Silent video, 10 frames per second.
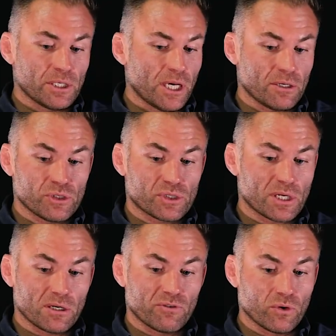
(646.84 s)
yeah, I just
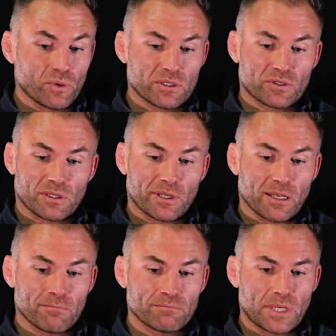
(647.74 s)
started doing it, and
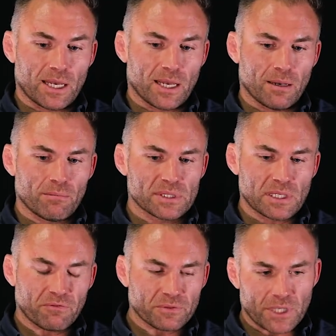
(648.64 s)
then
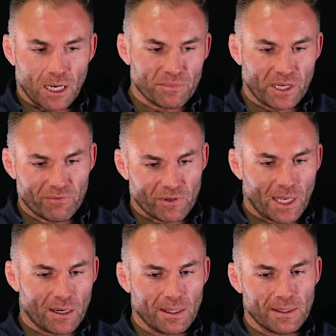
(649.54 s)
myself and Tom Denton
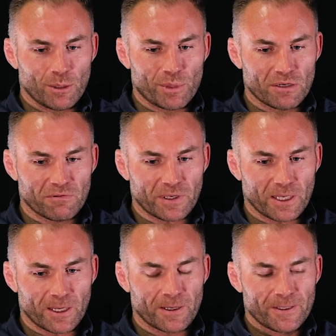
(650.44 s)
had a little bit of
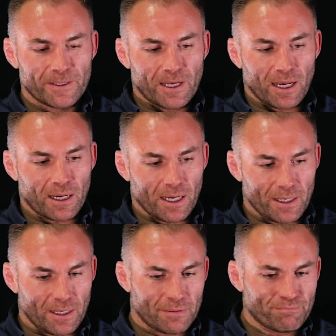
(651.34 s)
a kind
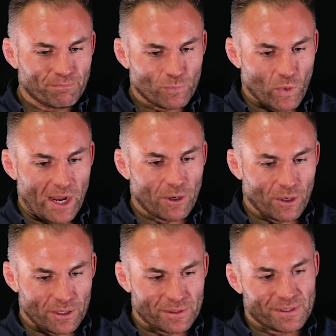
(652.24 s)
of
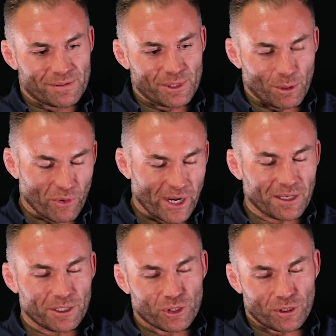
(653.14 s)
records, you know,
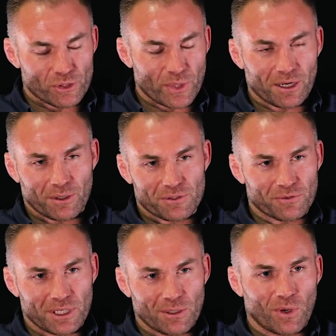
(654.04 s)
breaking each other's records
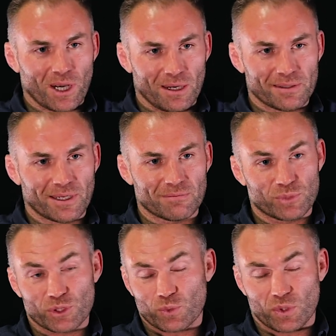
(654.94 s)
for a little while, and then
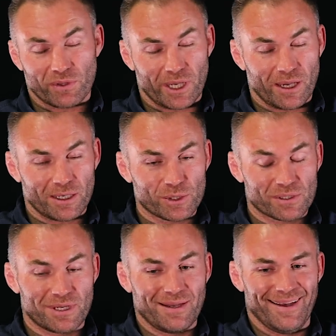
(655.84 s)
just one day I
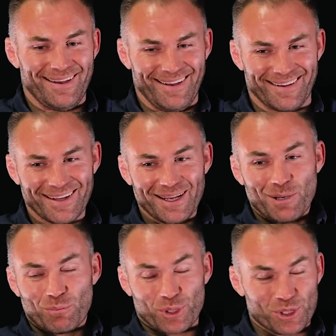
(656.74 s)
just
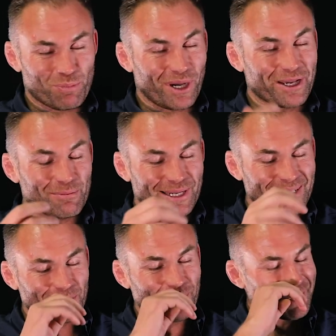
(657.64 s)
pushed by him a
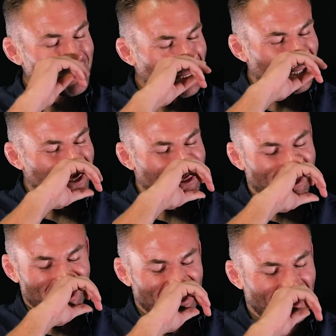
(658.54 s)
little bit and got
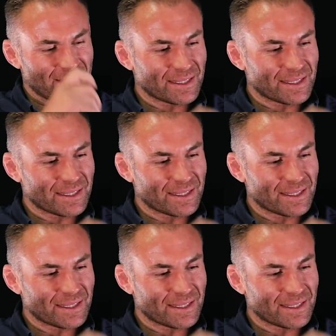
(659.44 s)
the